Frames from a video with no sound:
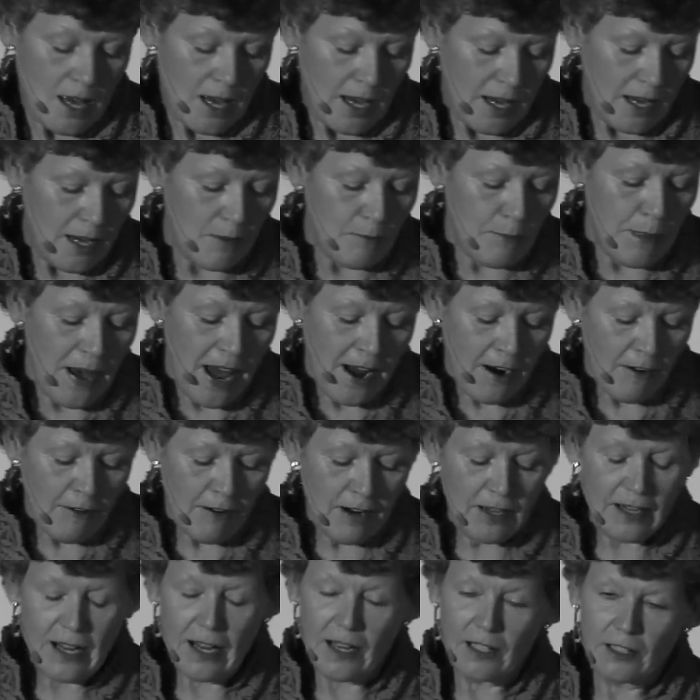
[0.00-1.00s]
In
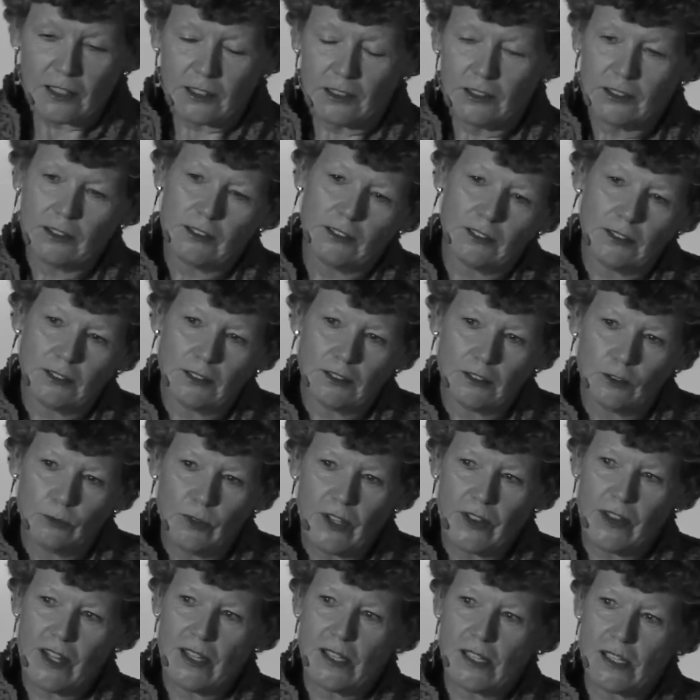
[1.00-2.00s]
parallel
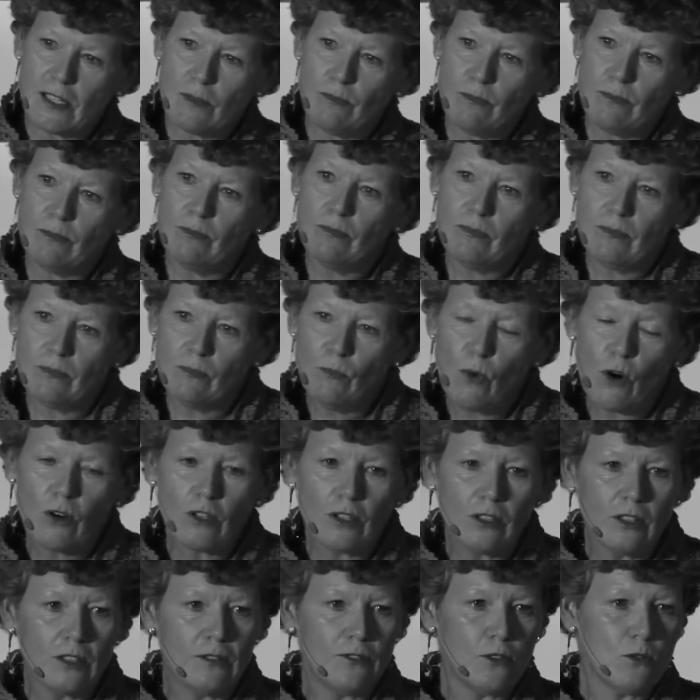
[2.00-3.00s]
with this
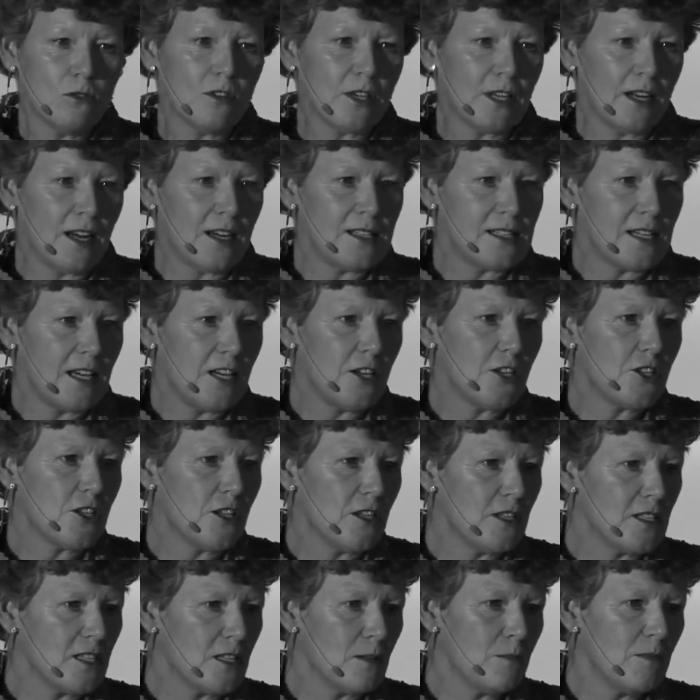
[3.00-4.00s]
model of organization
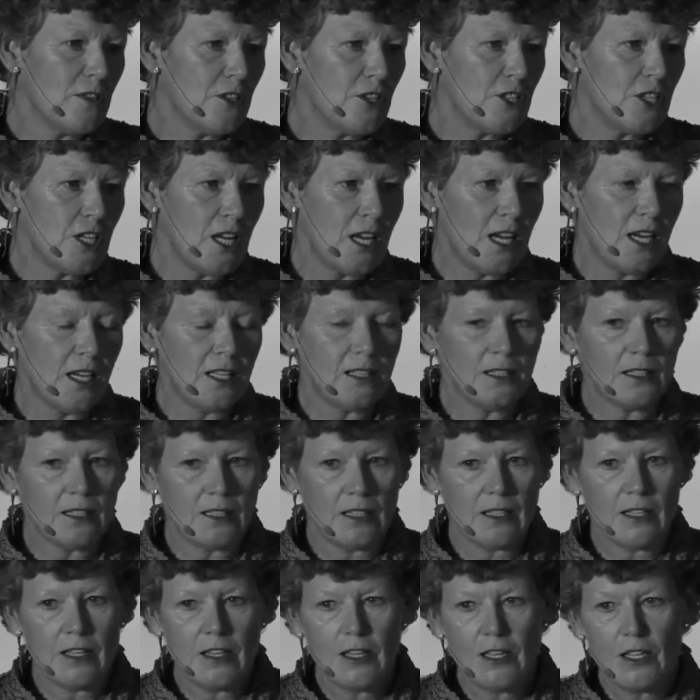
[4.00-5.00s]
as the machine,
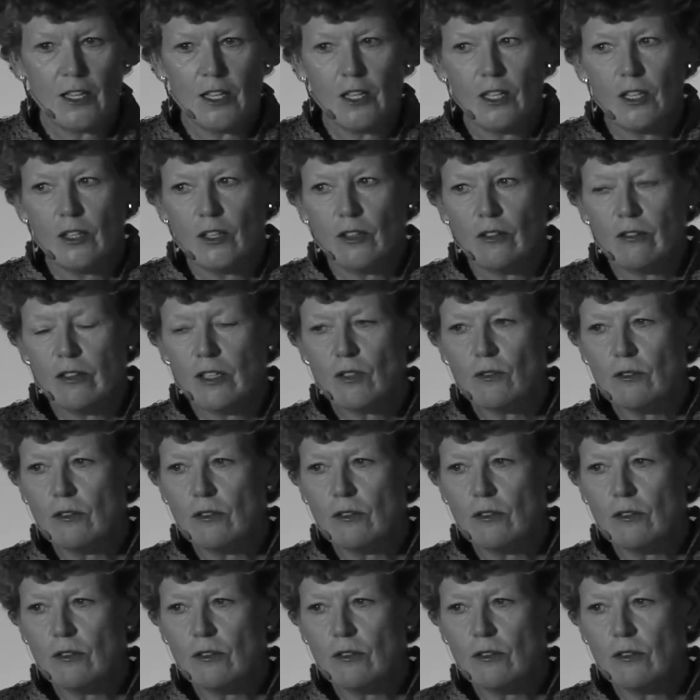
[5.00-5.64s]
there is